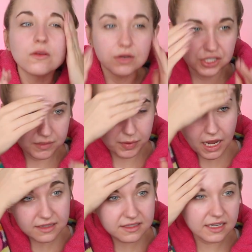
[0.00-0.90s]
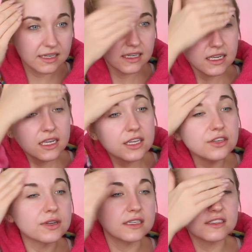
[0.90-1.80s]
which is plastic,
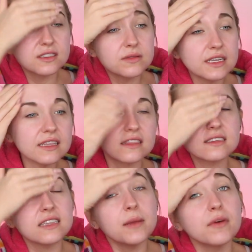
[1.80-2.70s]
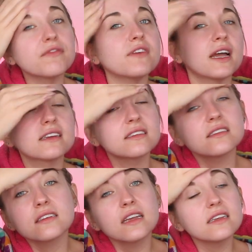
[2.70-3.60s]
you can get the same
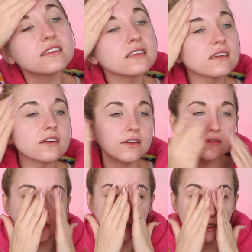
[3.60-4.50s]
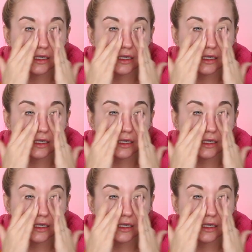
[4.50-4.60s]
effect as silicone